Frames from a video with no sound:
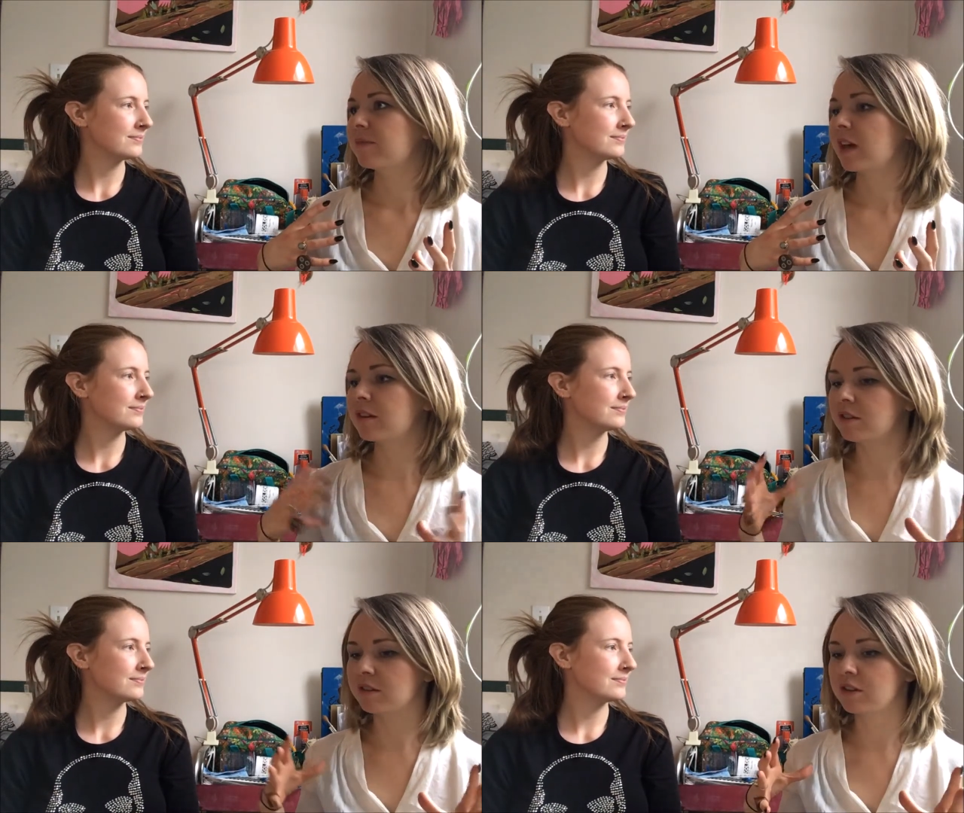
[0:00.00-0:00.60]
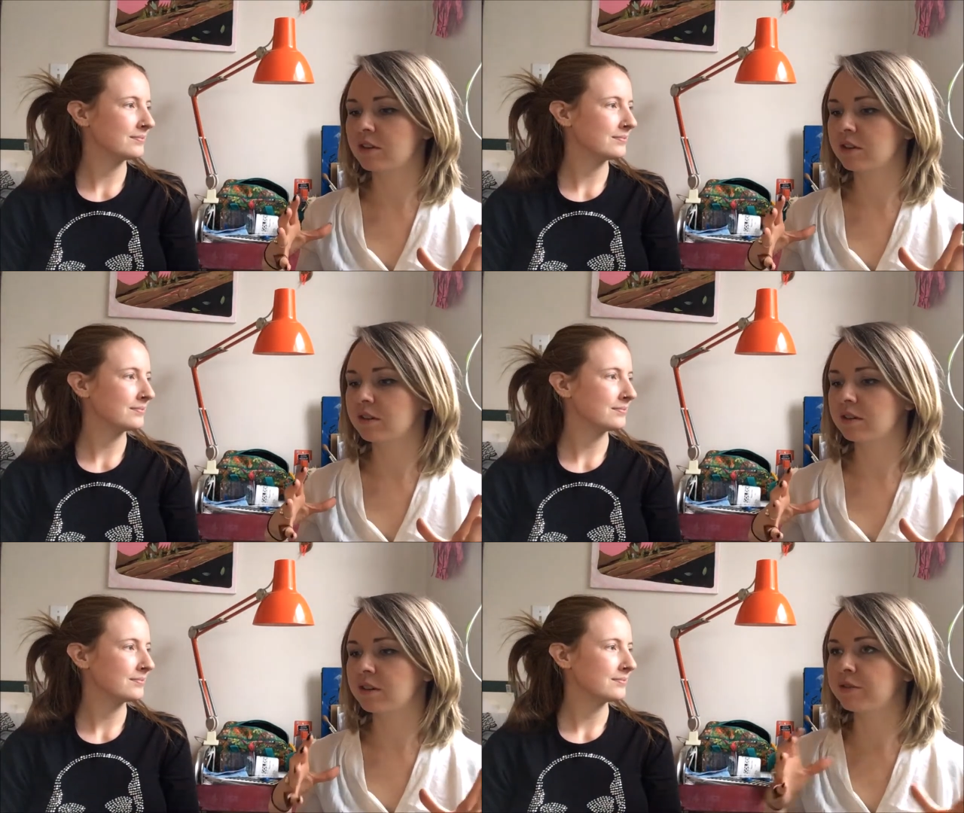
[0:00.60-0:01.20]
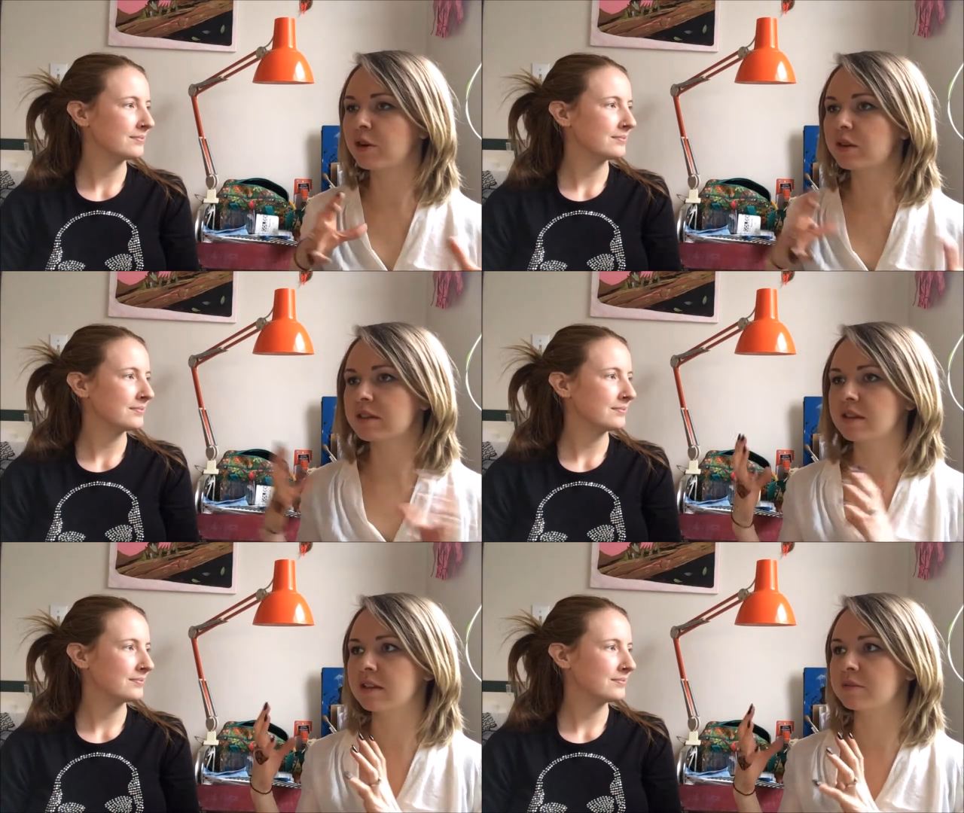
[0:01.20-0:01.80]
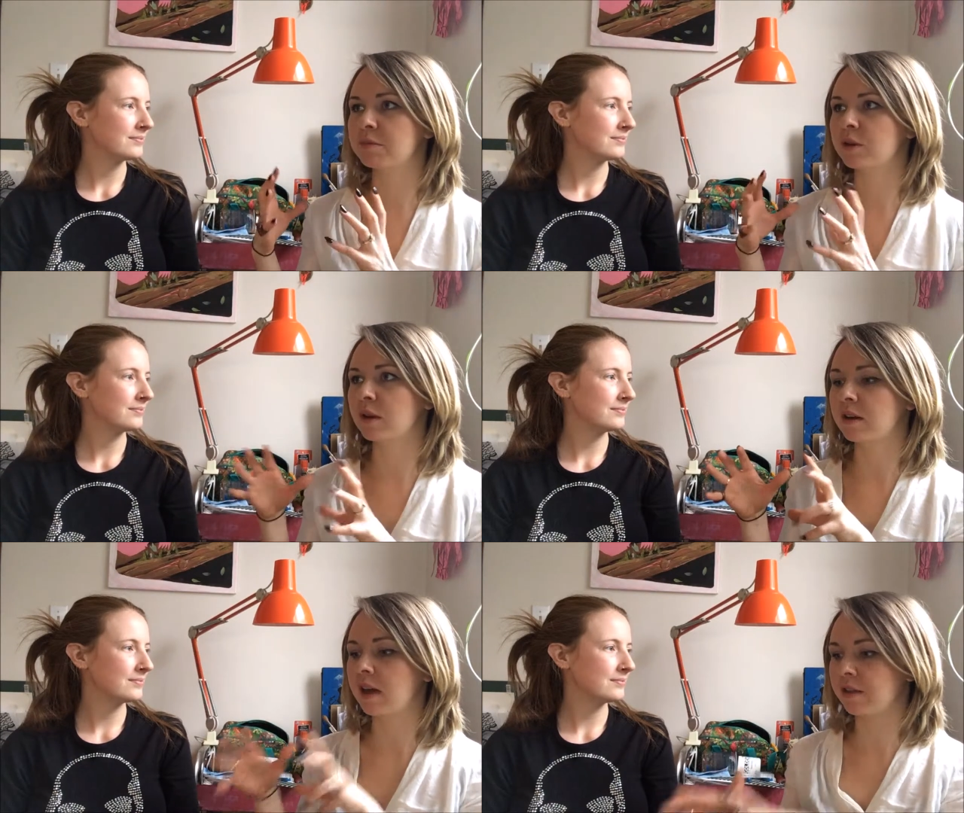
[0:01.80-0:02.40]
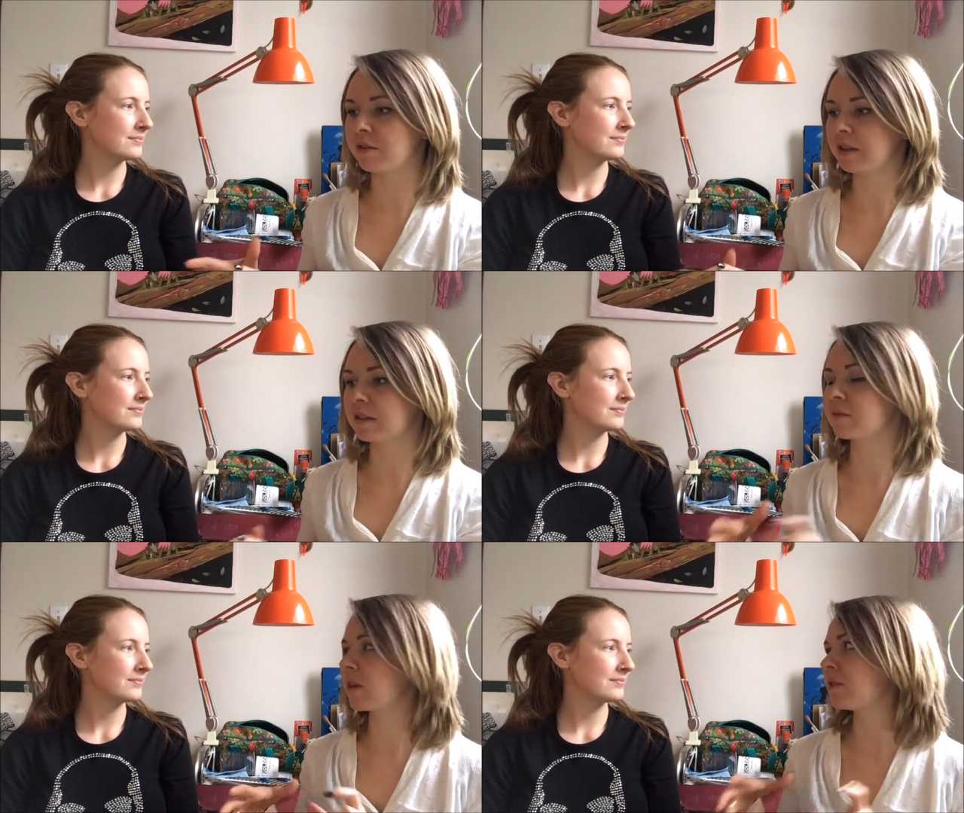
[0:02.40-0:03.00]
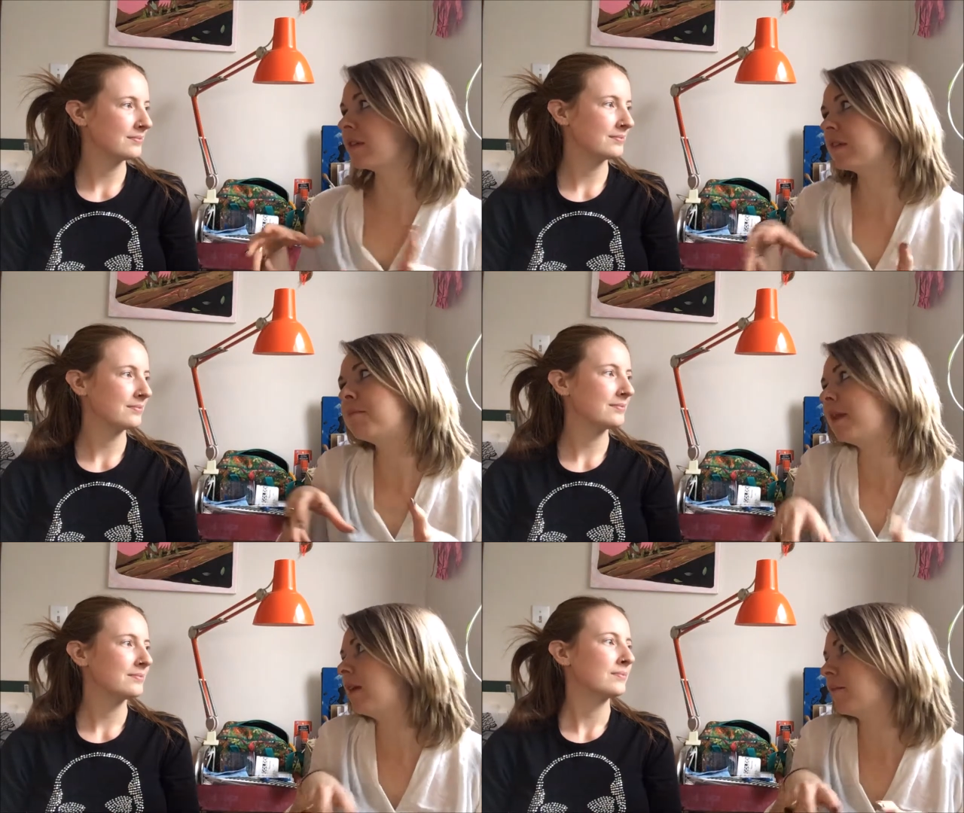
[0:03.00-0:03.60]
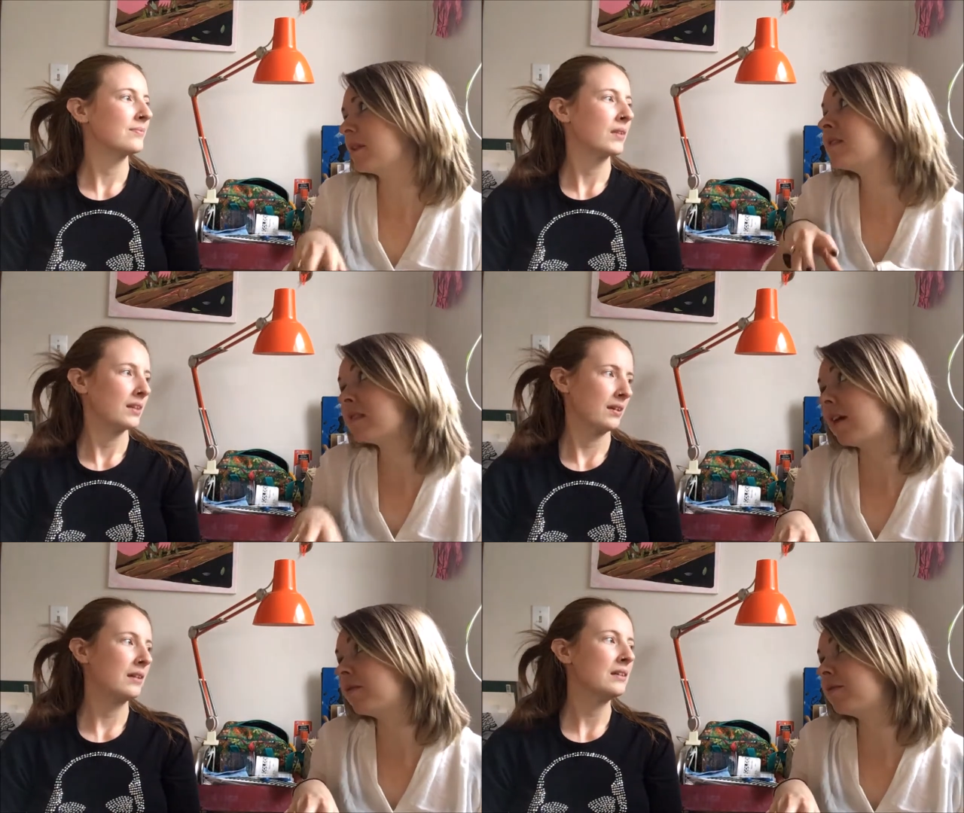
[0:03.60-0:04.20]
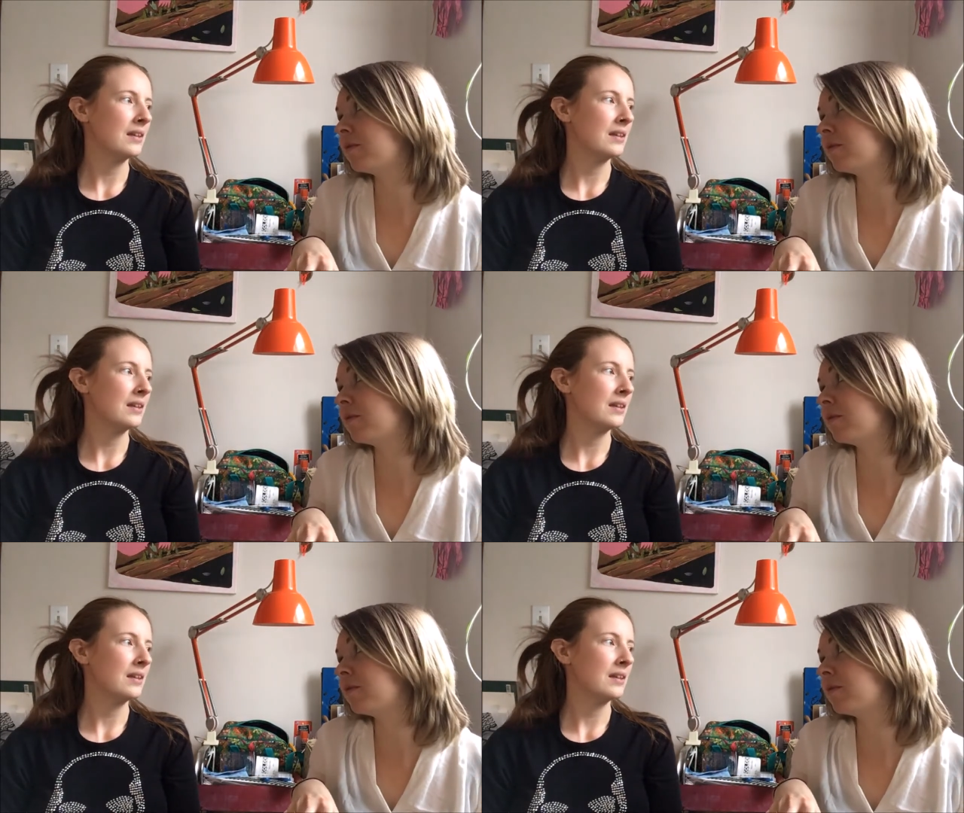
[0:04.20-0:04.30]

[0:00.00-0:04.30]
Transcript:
Speaker 1: I don't know, your your focus gets put on other things rather than the medium itself.